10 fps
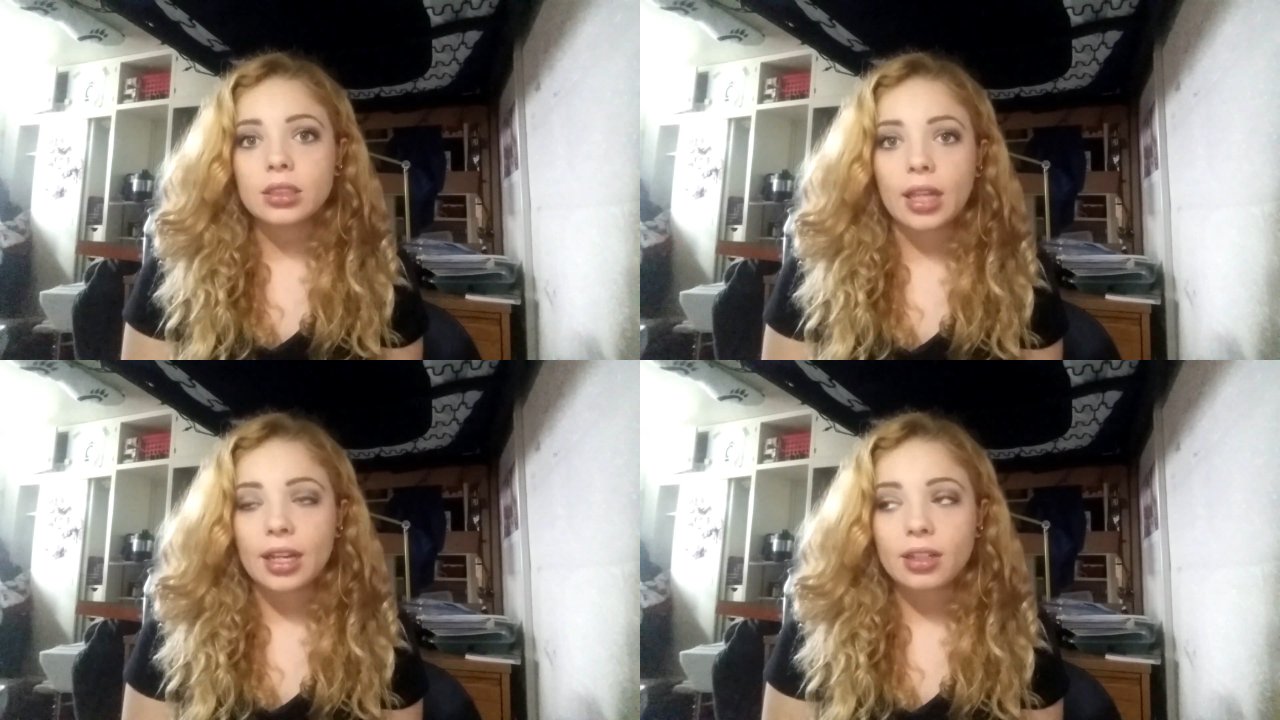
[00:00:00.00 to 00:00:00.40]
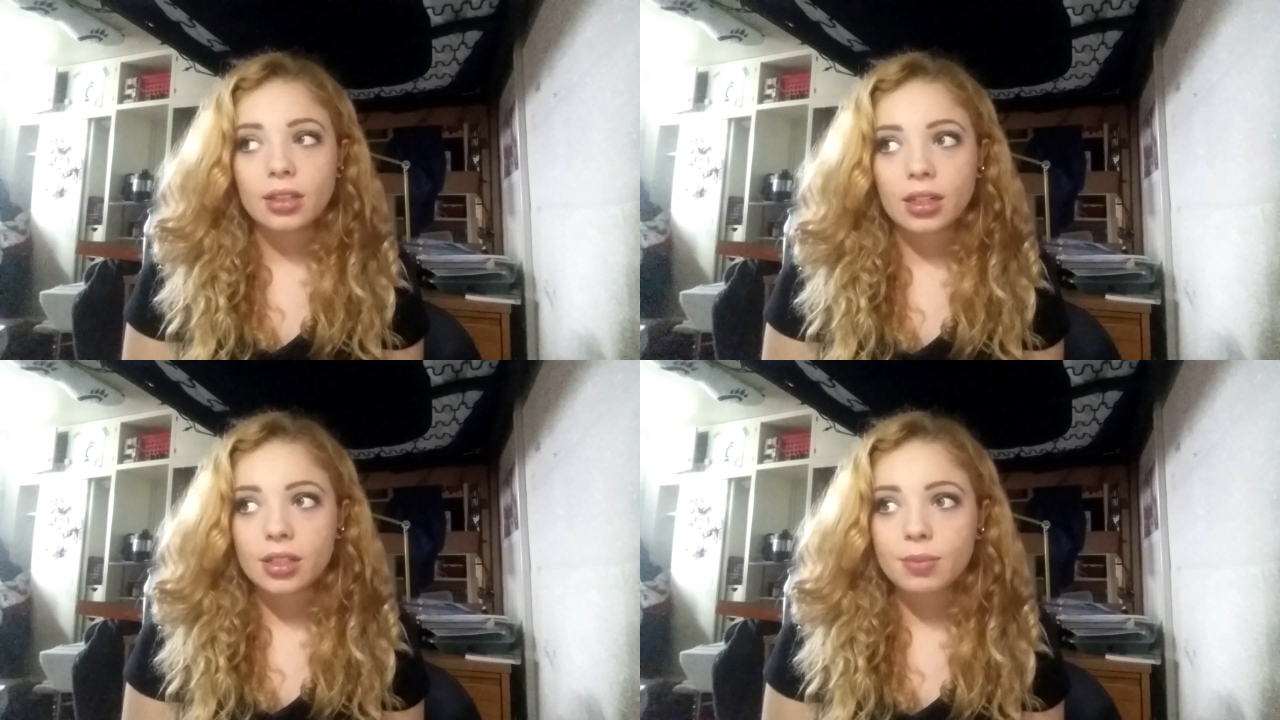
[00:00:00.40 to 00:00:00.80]
Like,
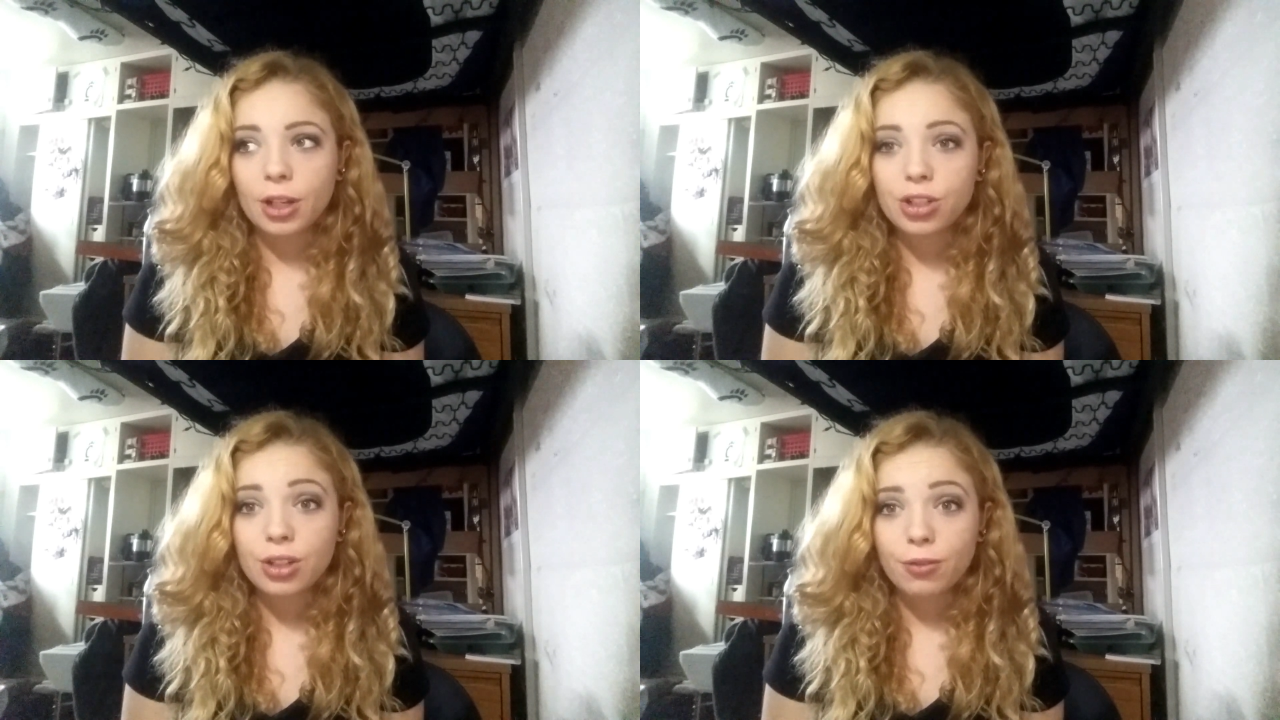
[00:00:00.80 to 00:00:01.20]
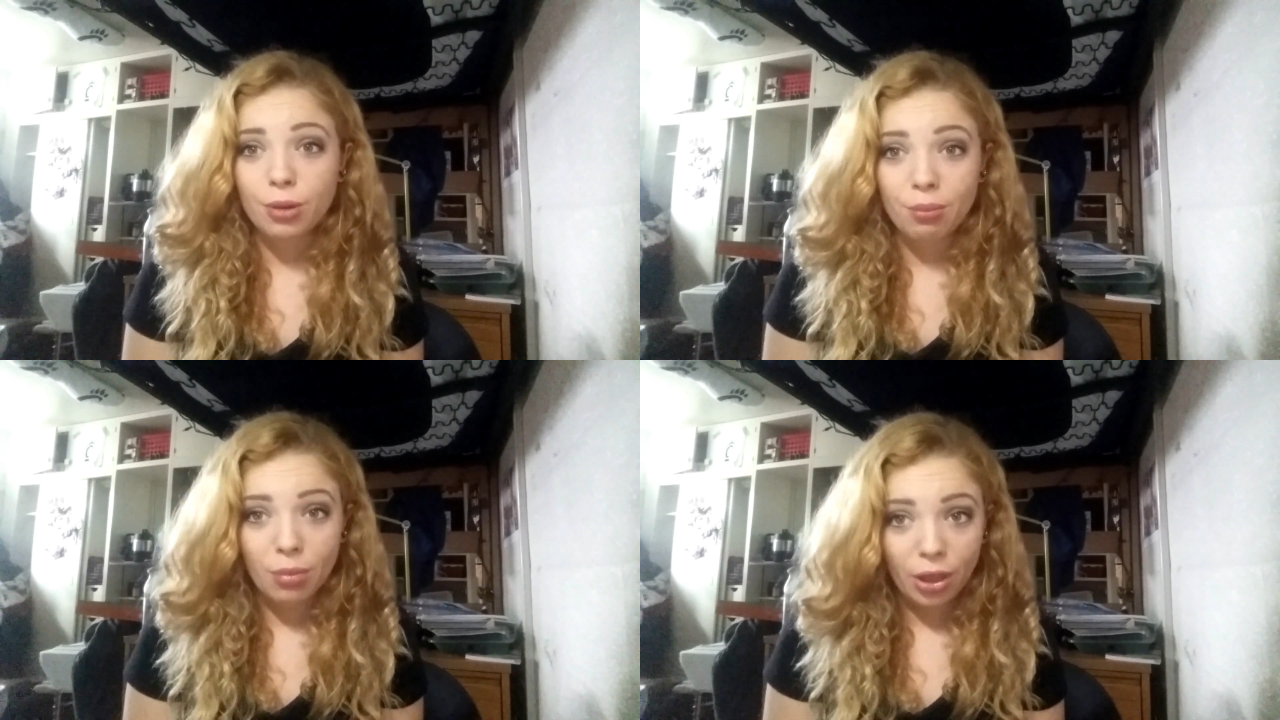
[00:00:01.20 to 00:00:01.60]
especially
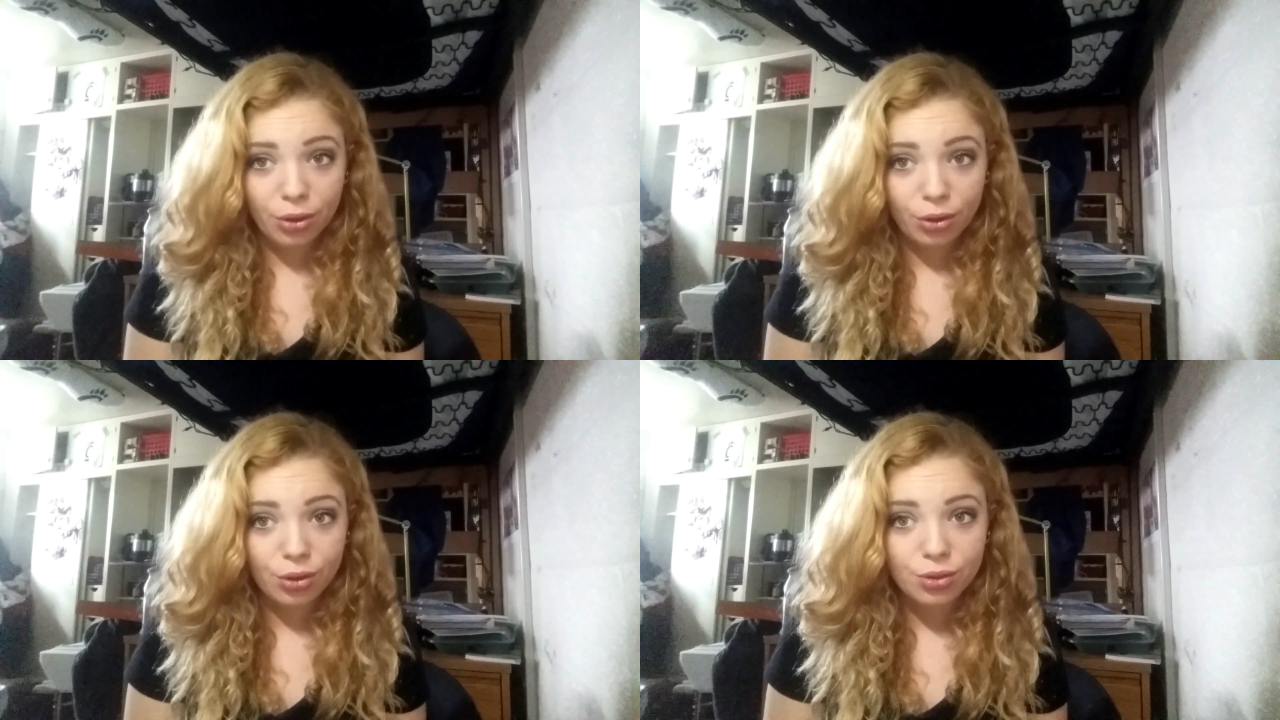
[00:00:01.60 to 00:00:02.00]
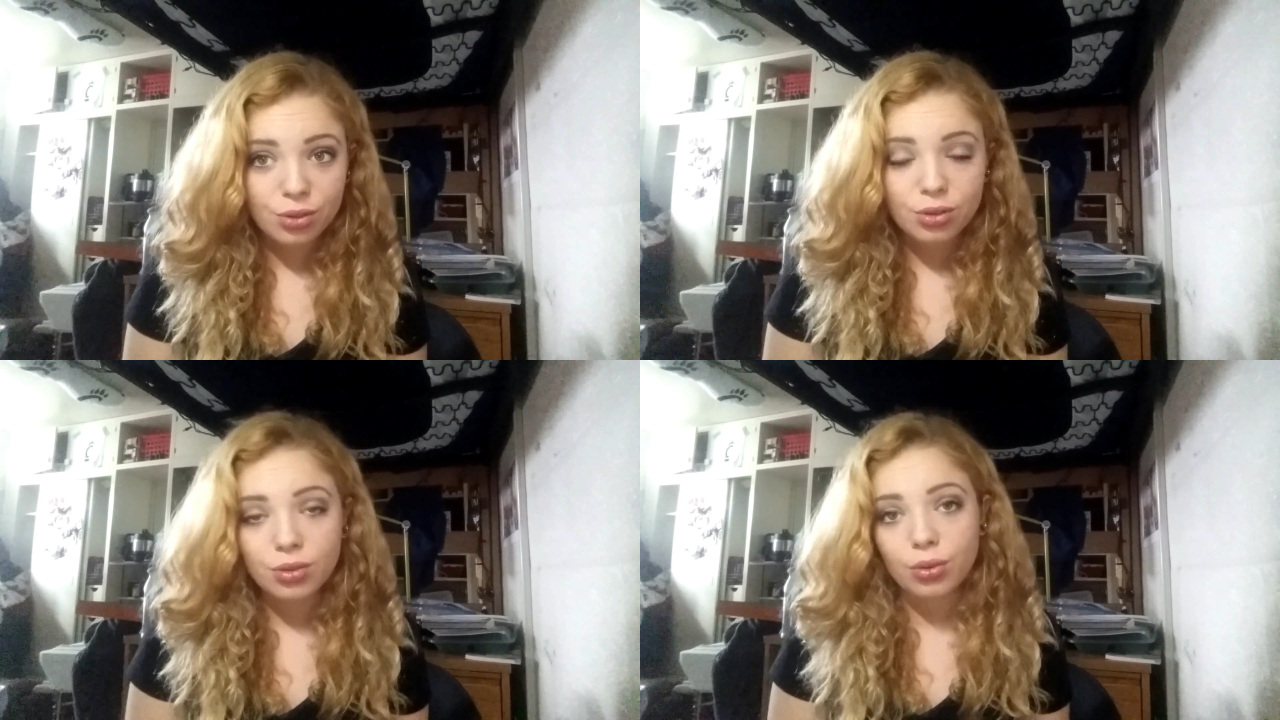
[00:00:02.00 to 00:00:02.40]
for
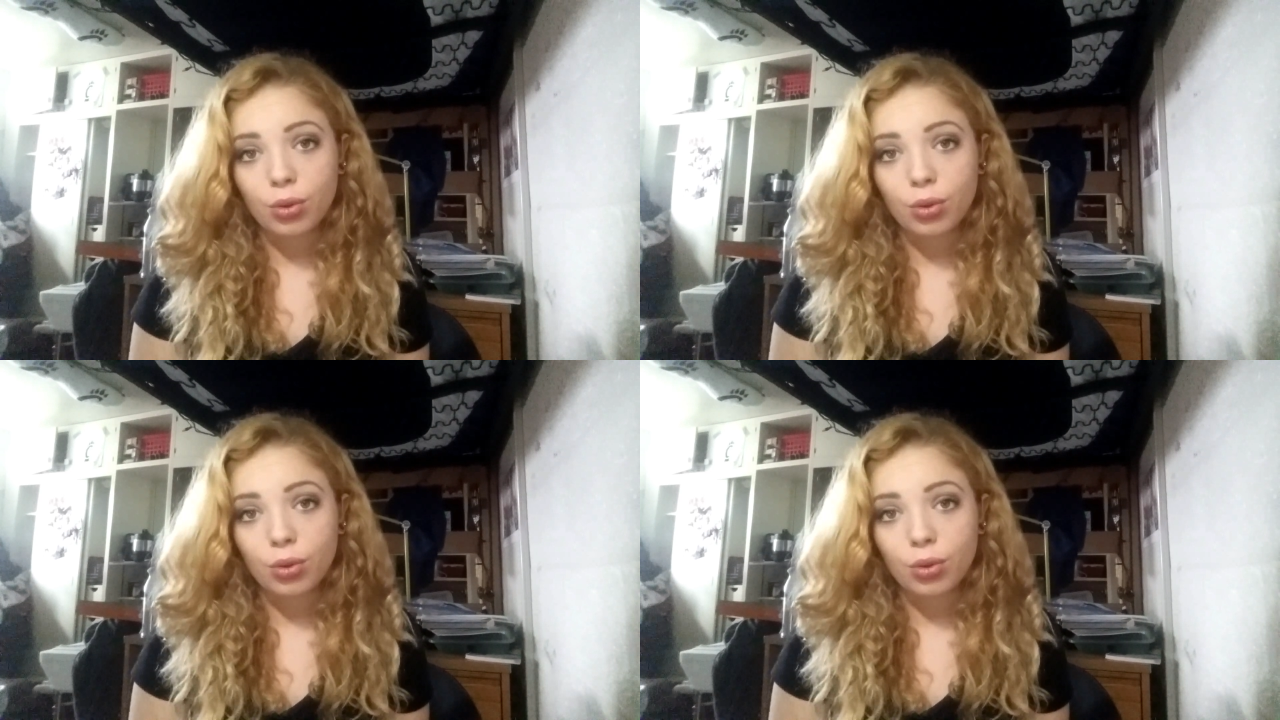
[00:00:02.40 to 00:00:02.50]
mothers